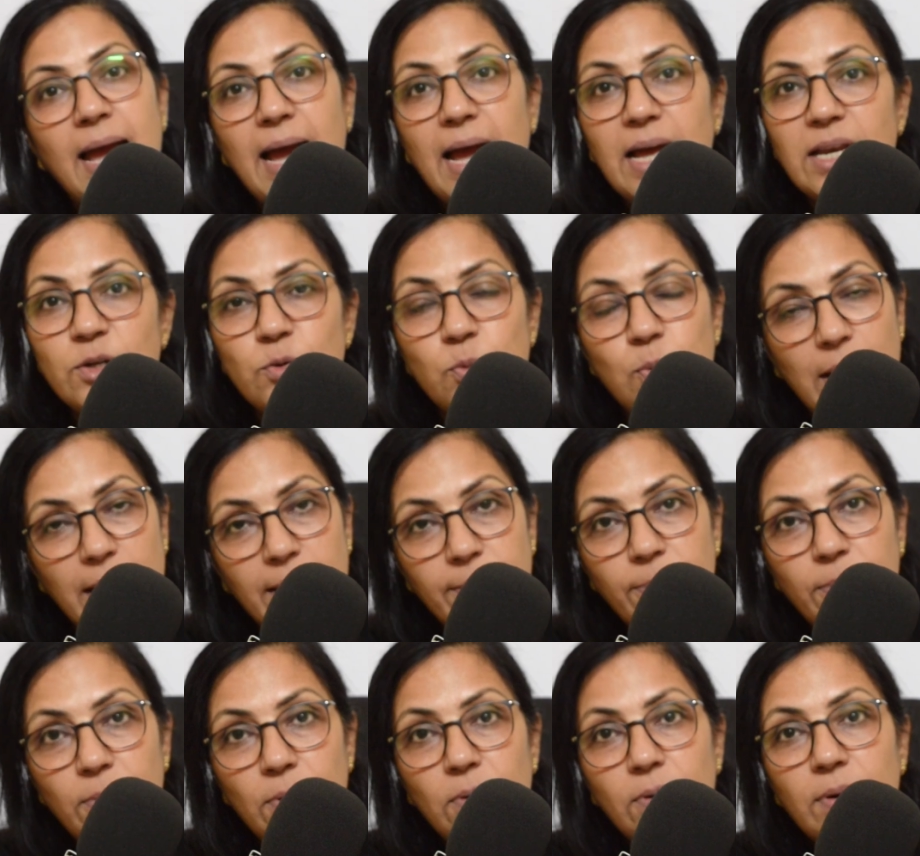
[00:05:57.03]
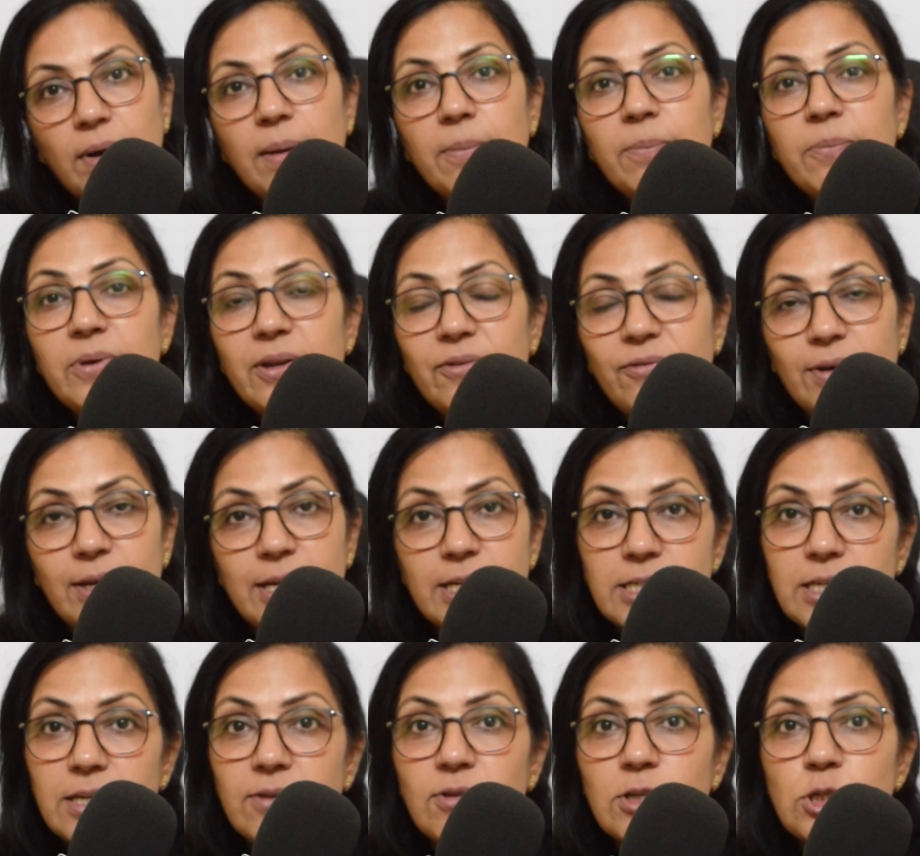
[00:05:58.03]
And one program
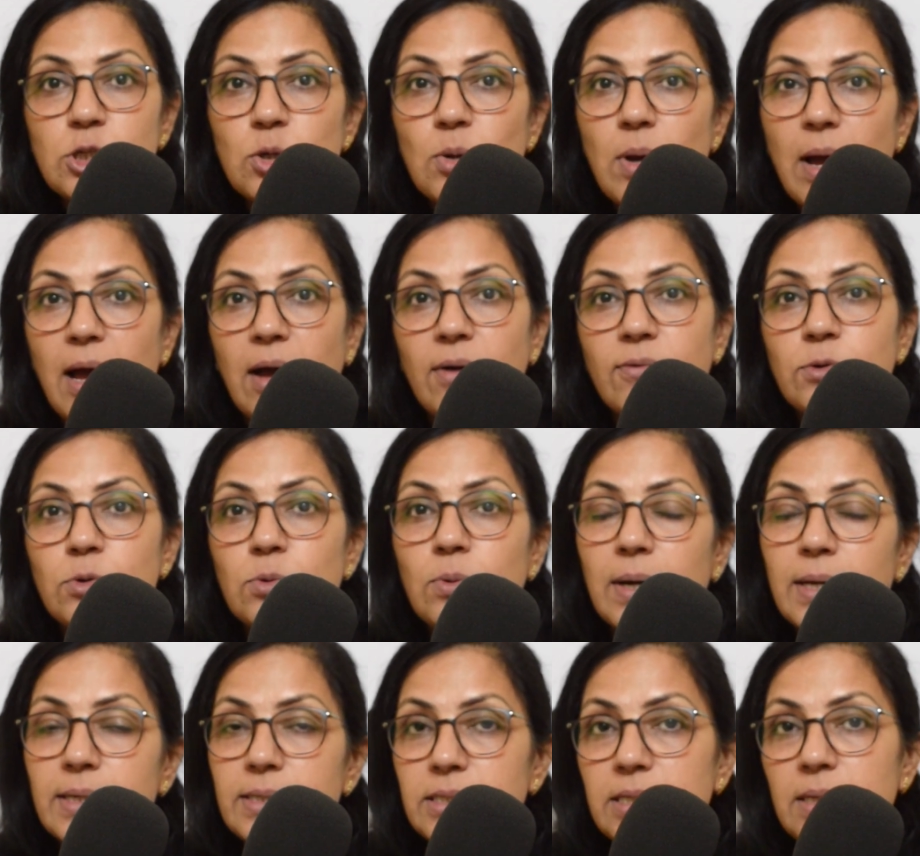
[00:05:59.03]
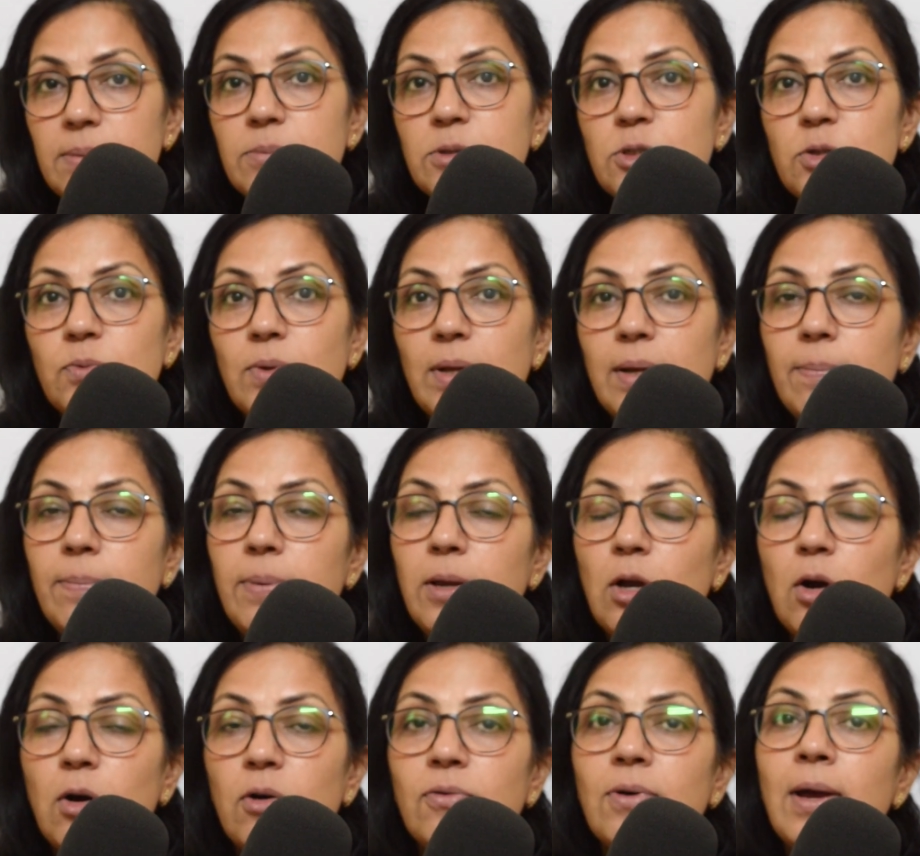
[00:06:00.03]
definitely which you have to attempt will be
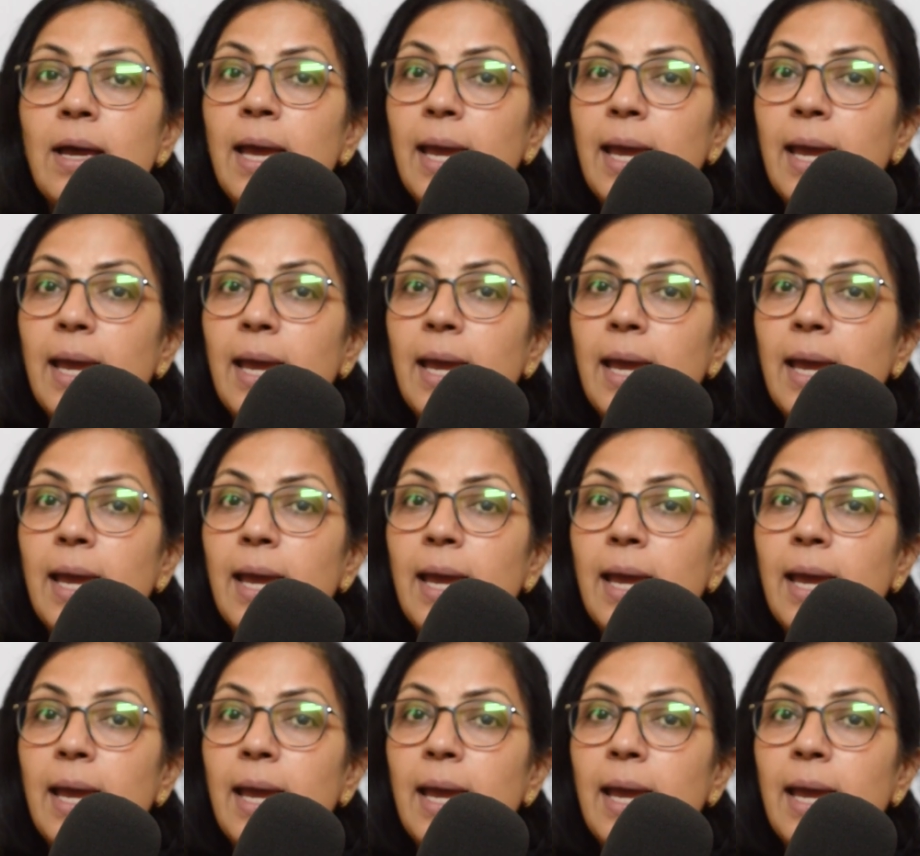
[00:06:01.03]
of